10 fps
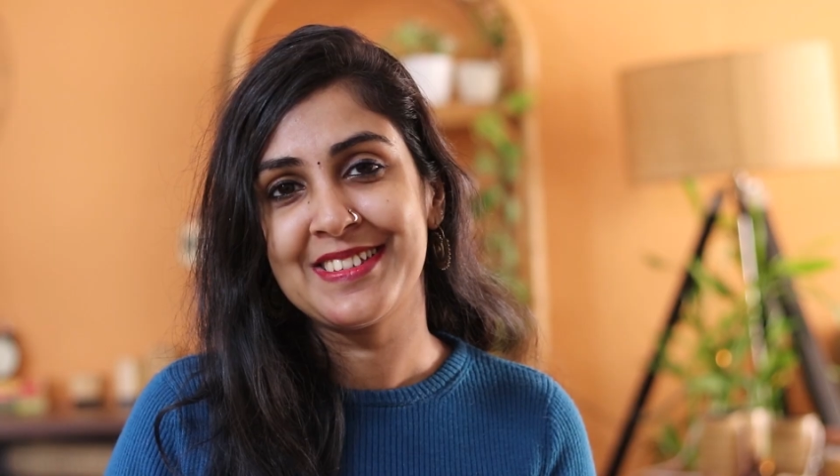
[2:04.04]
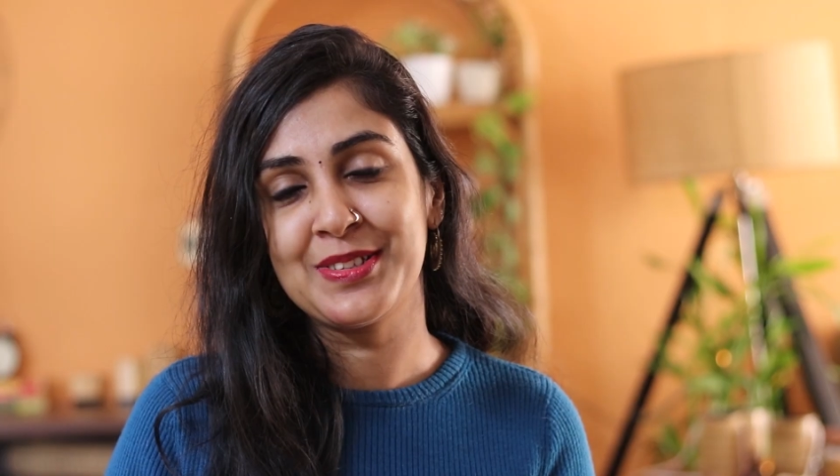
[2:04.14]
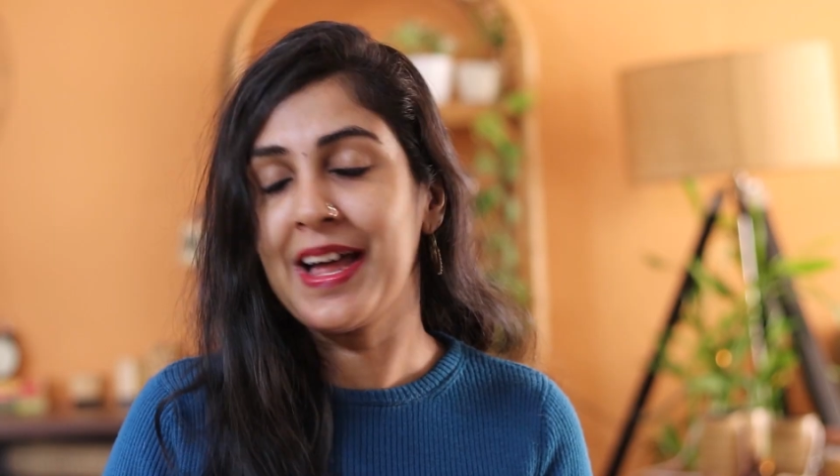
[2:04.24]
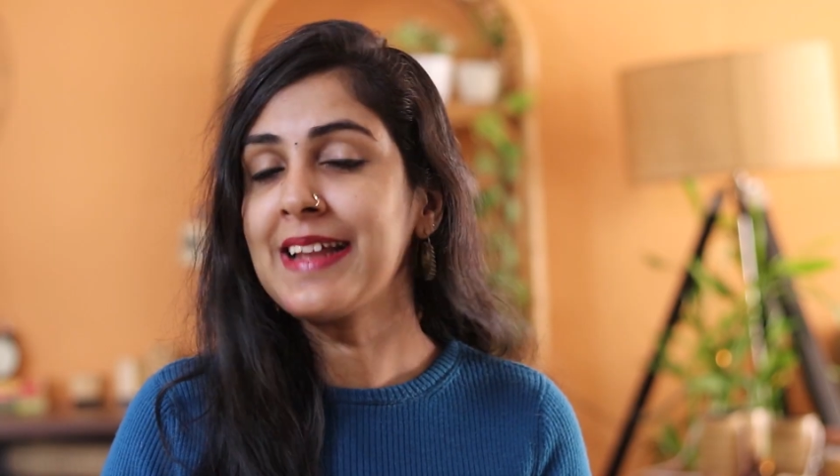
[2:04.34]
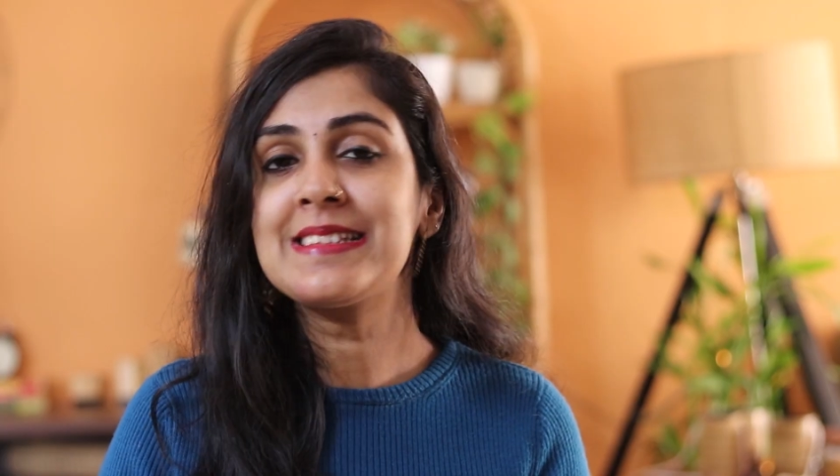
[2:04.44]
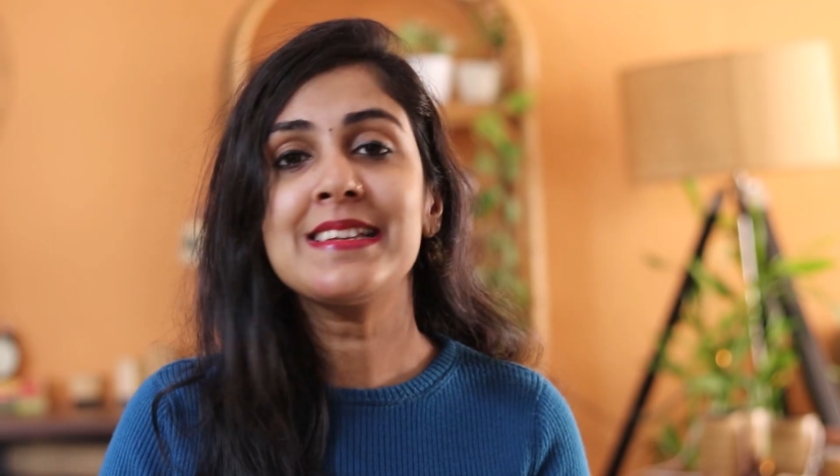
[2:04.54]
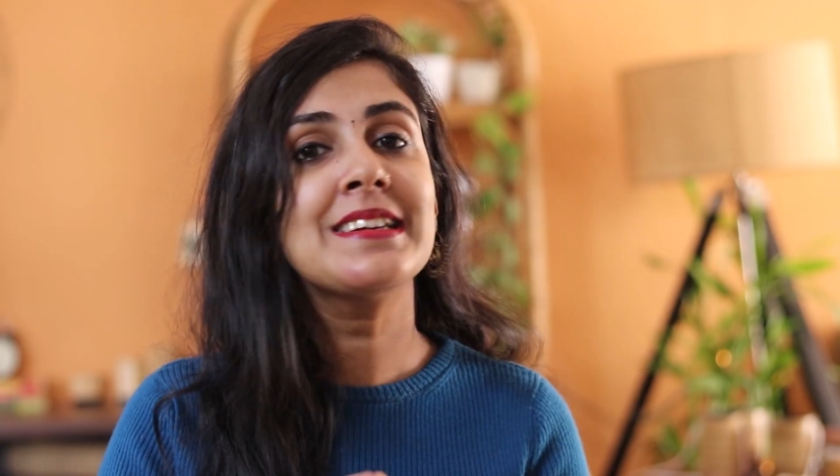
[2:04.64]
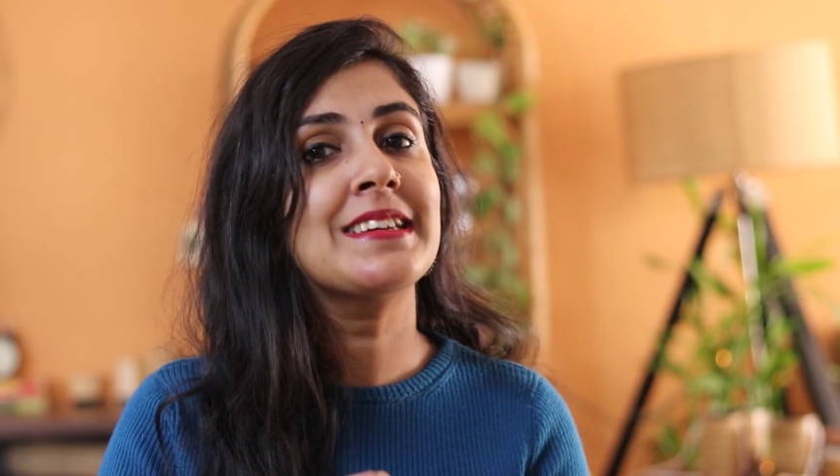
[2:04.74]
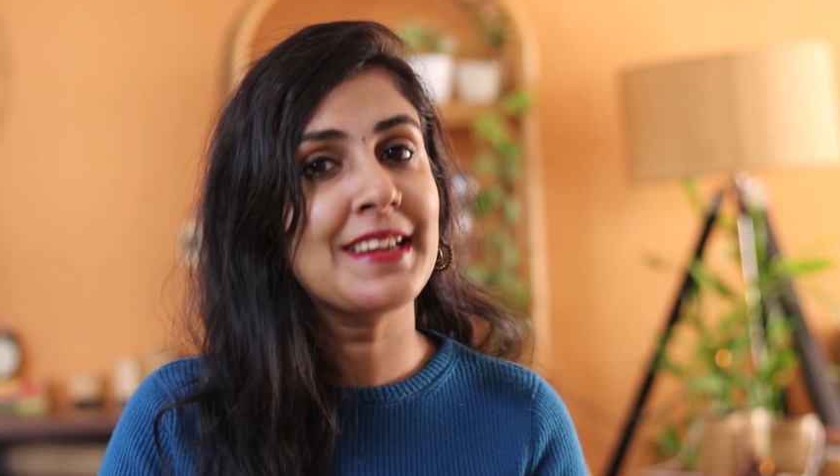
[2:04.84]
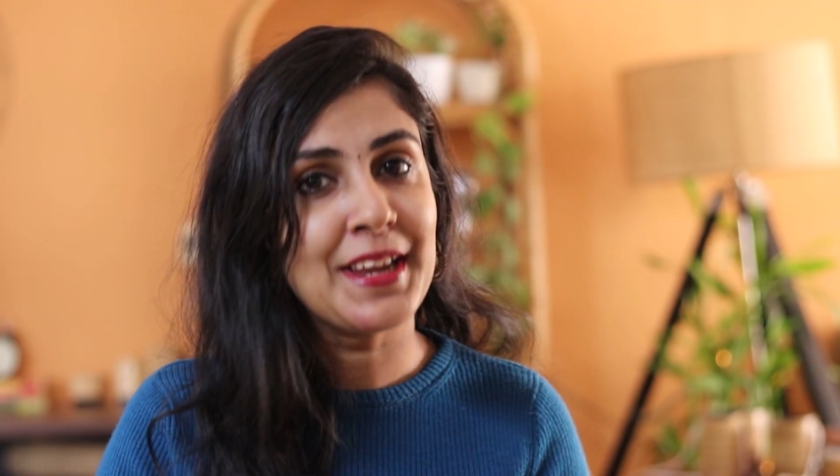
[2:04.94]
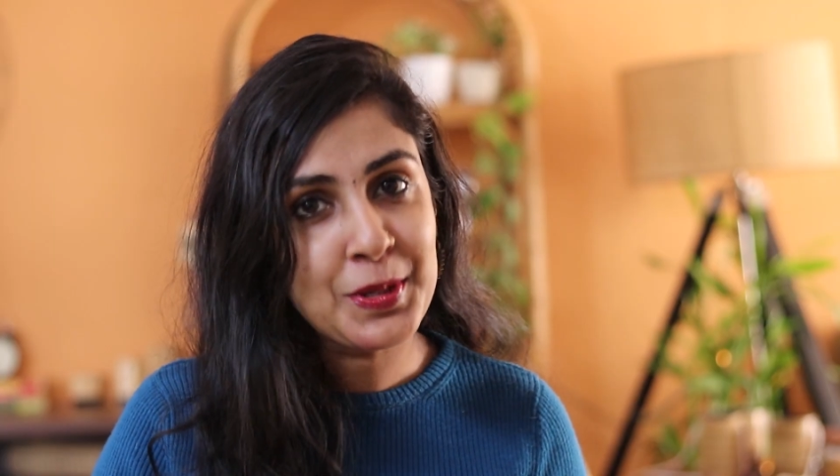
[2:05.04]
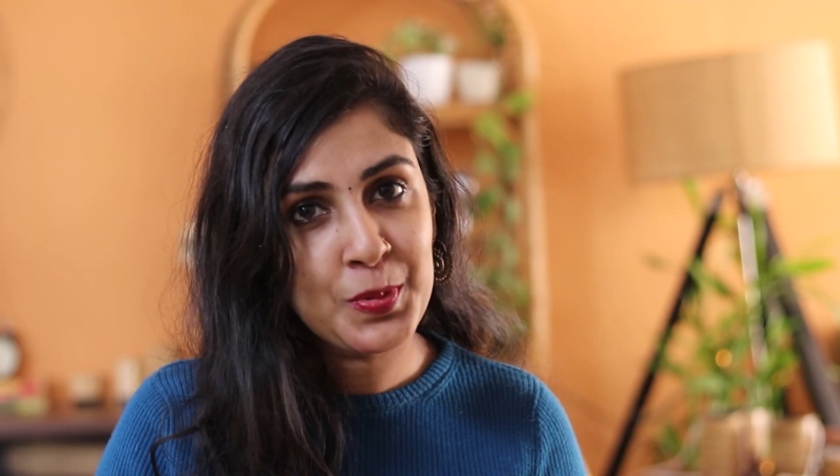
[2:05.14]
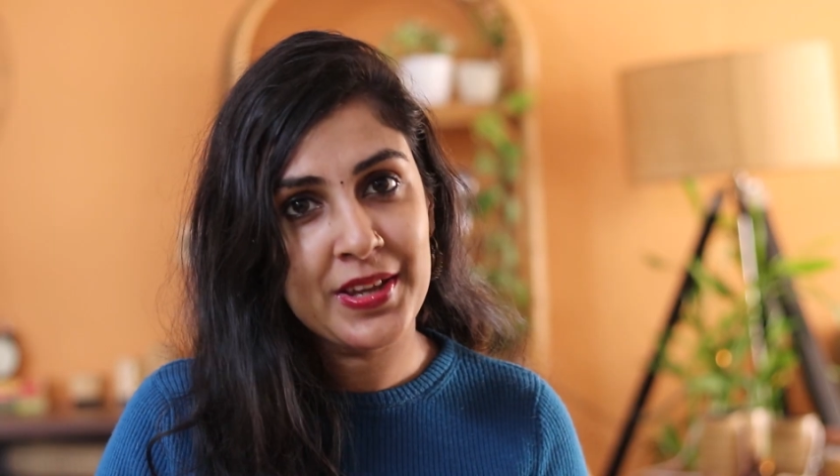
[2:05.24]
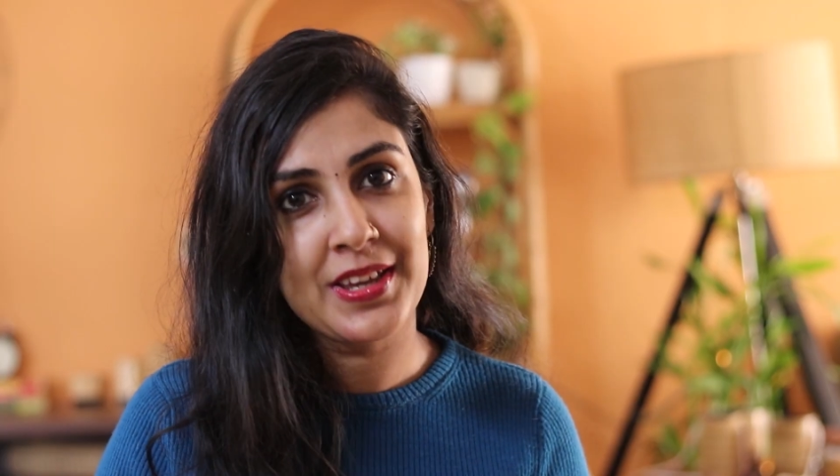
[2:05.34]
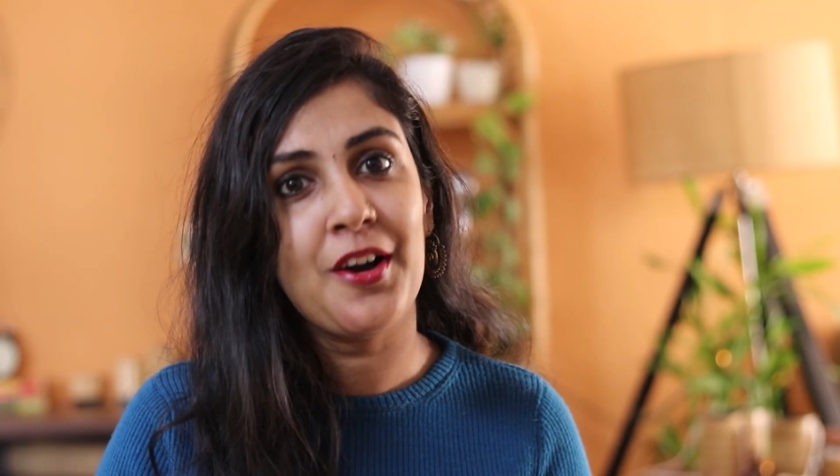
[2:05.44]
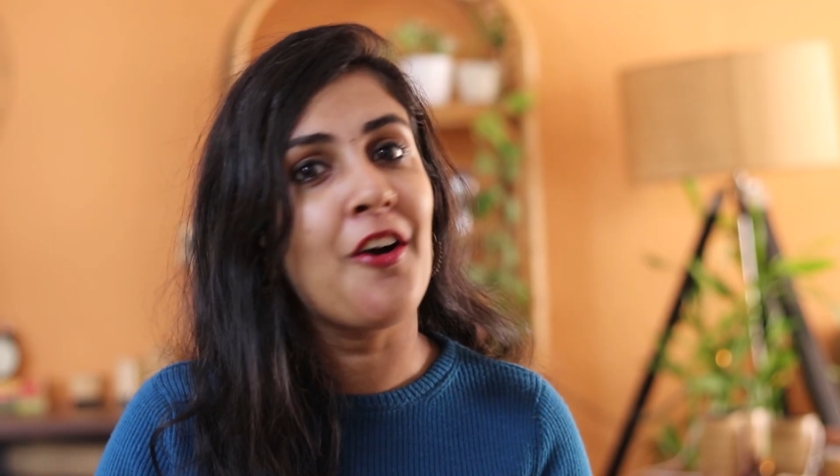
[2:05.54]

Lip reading: So that's a great way